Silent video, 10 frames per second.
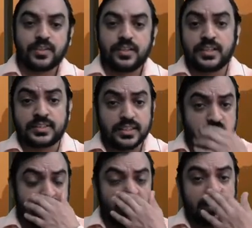This
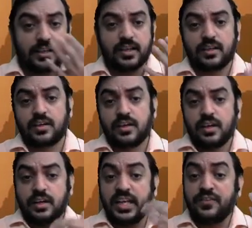is the
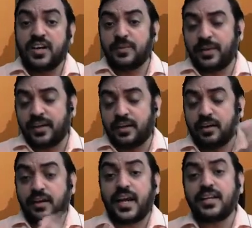levered
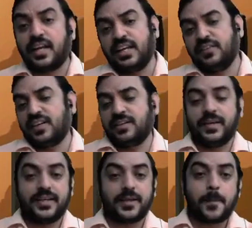beta and unlevered beta.